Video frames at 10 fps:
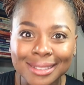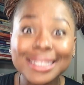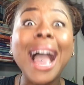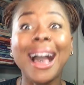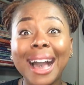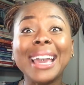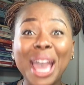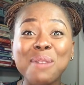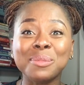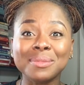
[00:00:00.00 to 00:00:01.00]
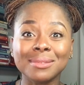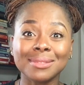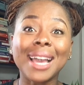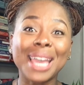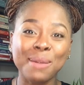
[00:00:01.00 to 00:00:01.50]
Yeah, I am.
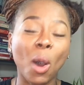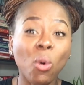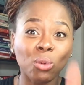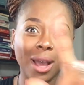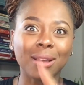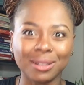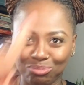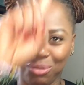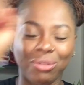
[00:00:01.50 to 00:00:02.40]
I am. Oh, and